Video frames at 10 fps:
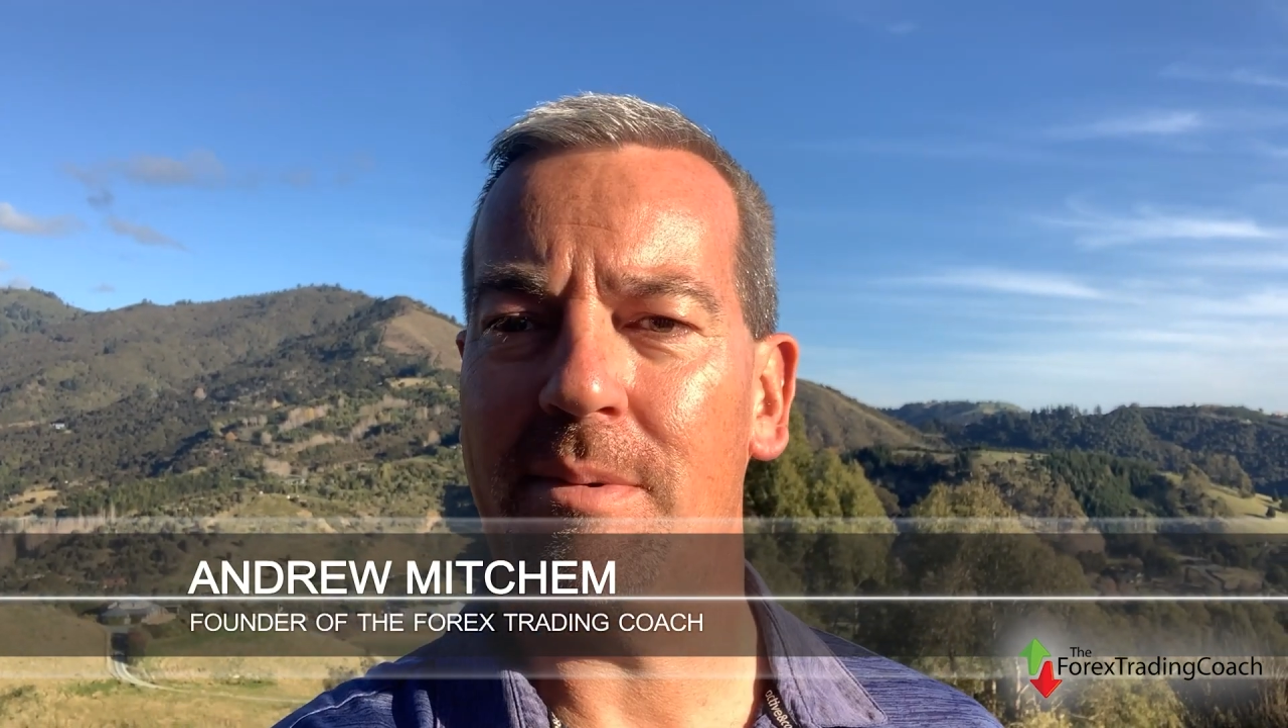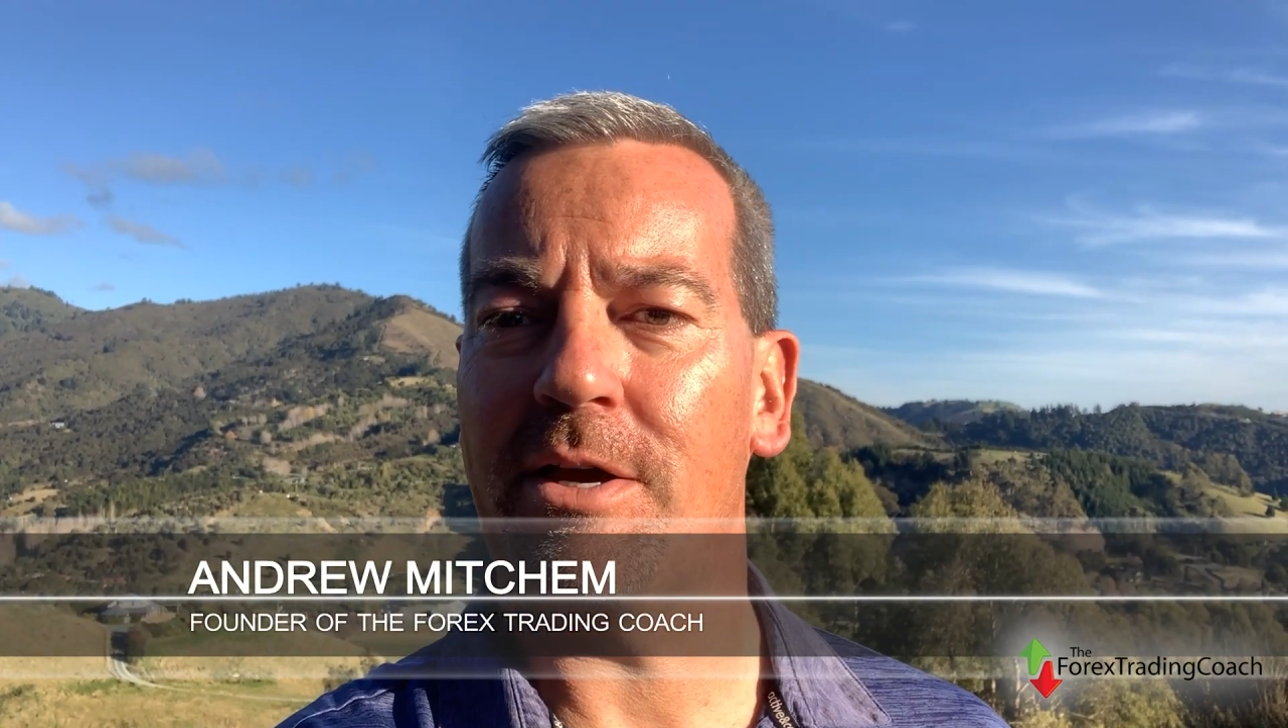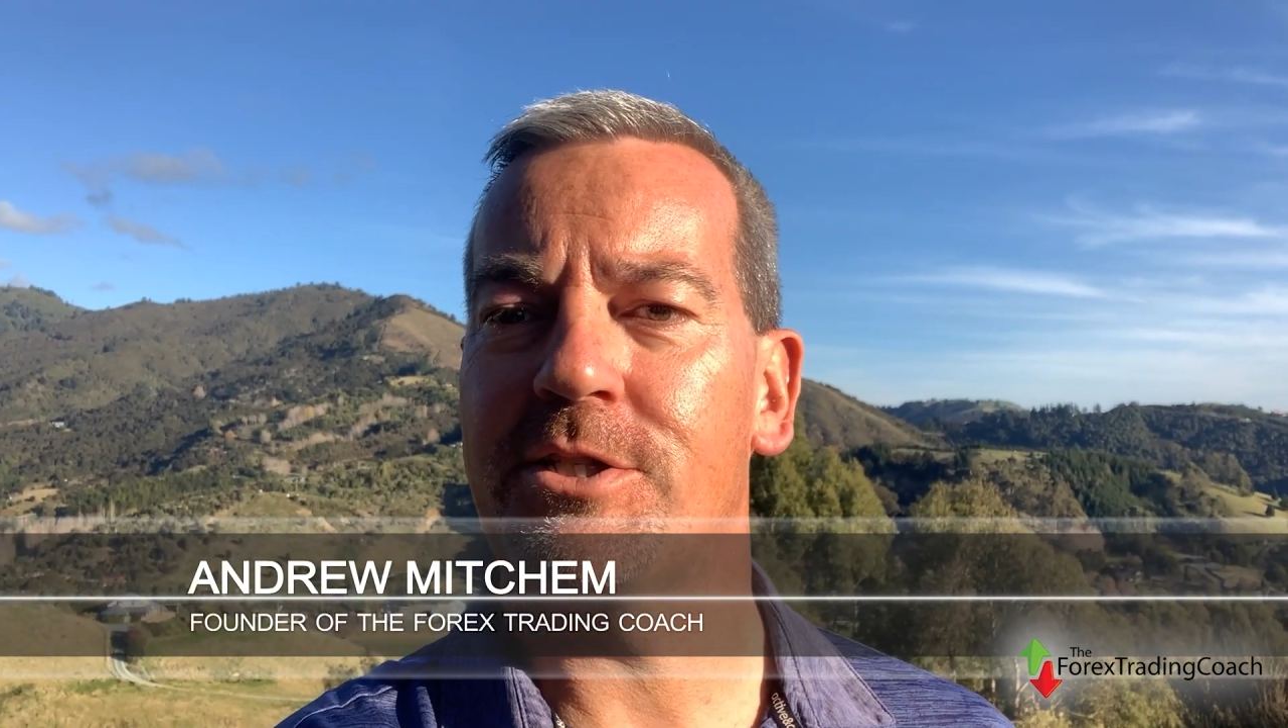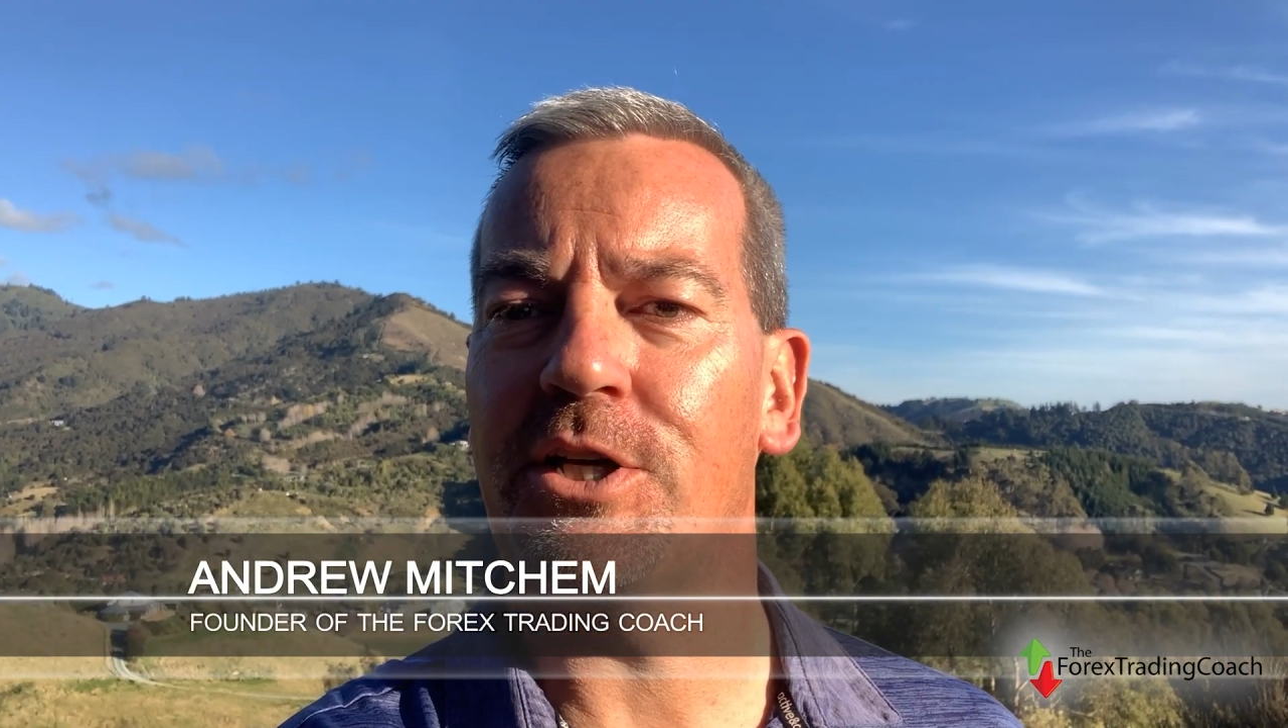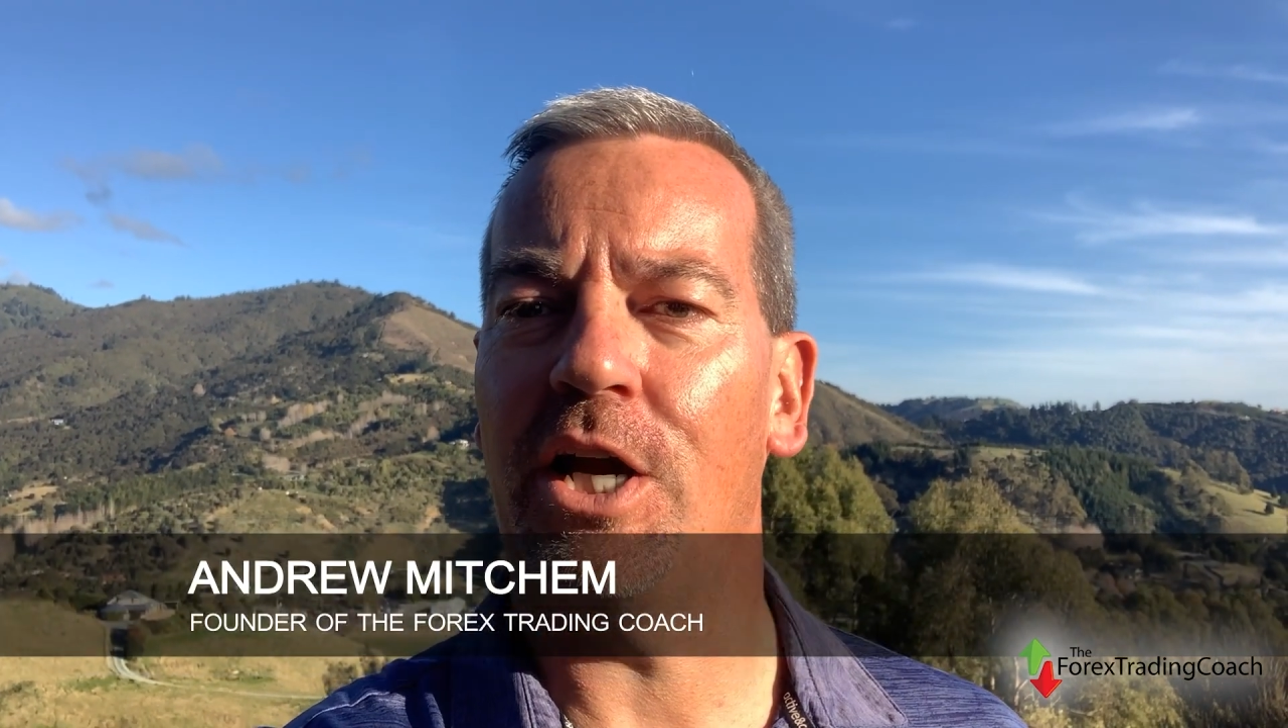
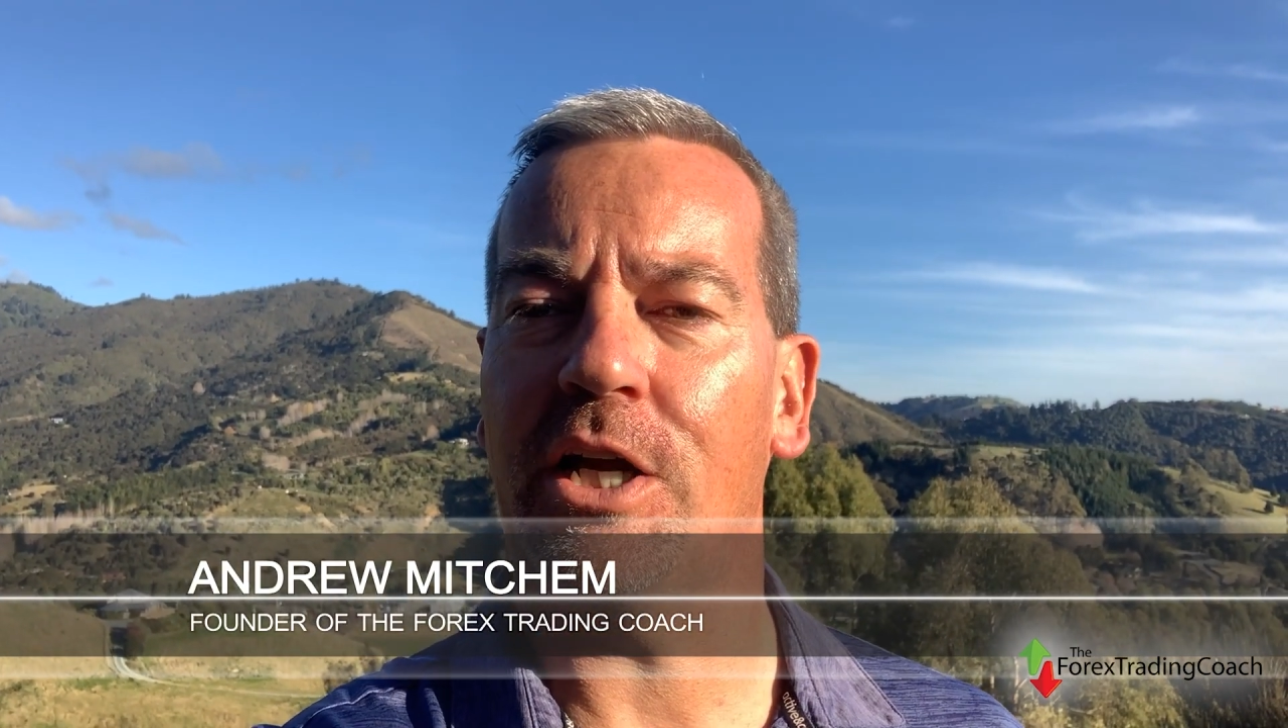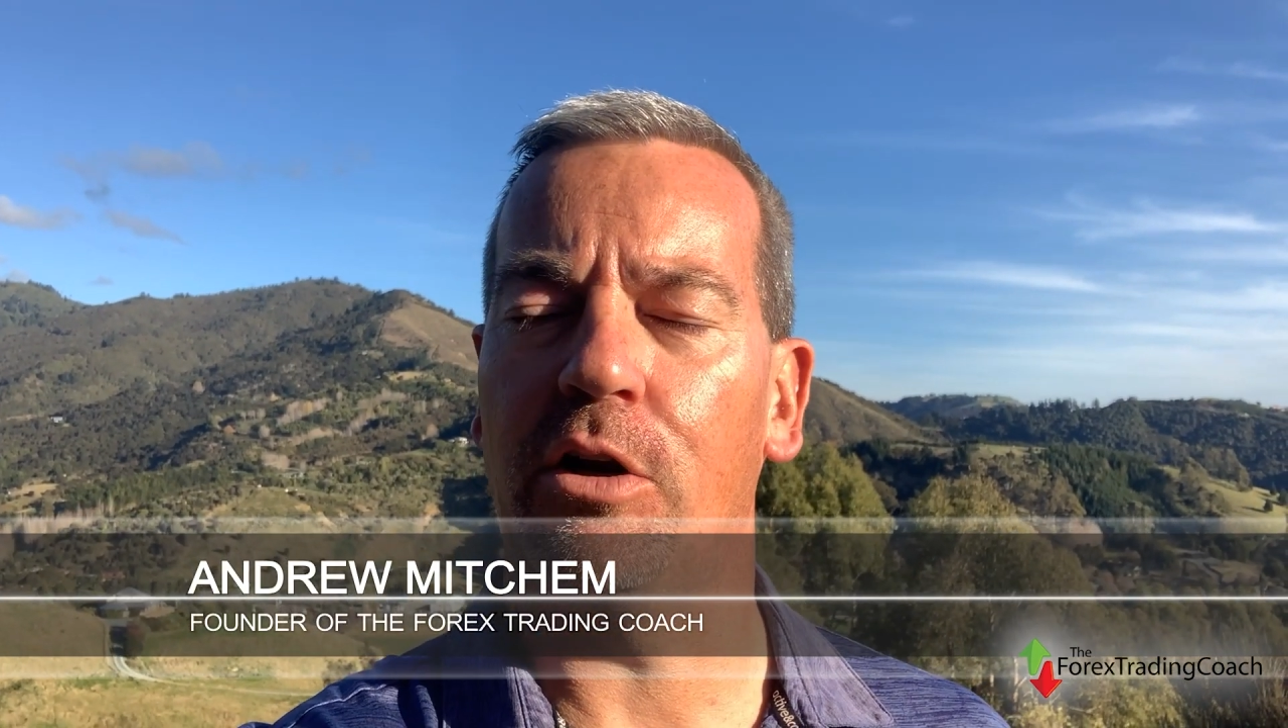outside,